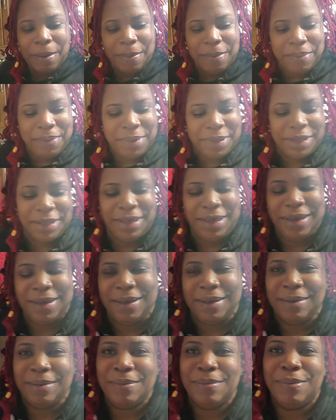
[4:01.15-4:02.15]
But yeah,
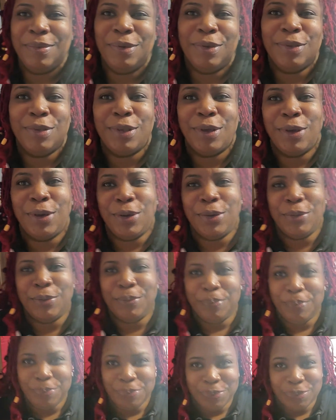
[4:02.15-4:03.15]
so
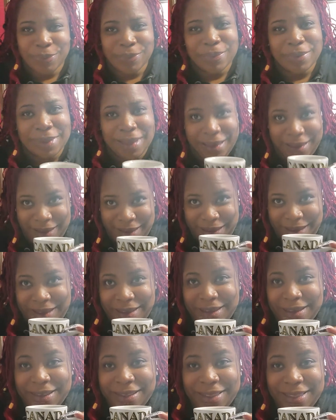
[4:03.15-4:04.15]

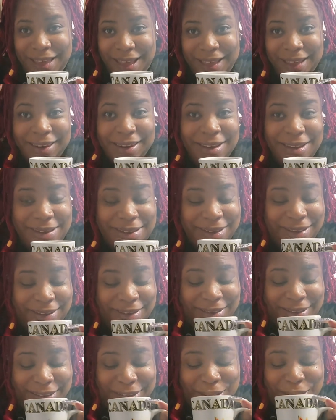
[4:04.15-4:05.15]
that
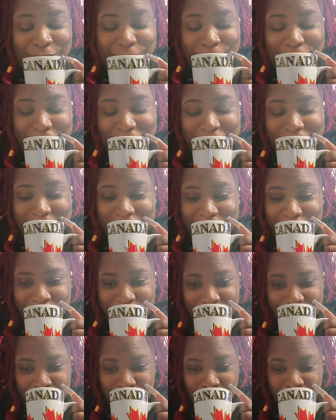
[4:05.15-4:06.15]
is my
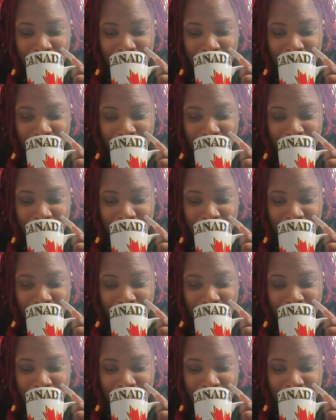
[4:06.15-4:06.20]
locks.